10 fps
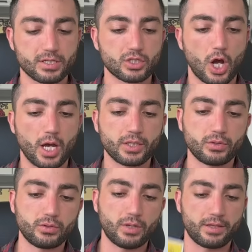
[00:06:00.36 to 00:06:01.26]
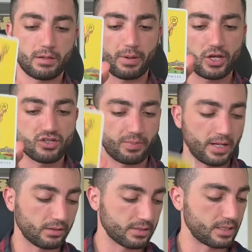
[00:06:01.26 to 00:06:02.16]
saw you, and then Page of
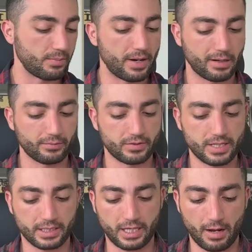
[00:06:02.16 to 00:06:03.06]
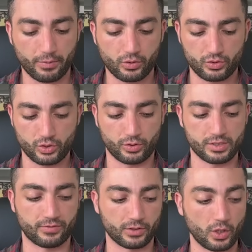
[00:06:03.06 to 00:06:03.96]
Pentacles at the bottom of the deck, Capricorn,
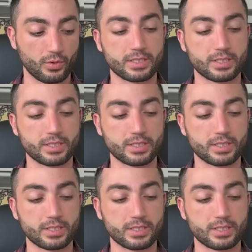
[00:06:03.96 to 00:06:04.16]
Taurus, Virgo.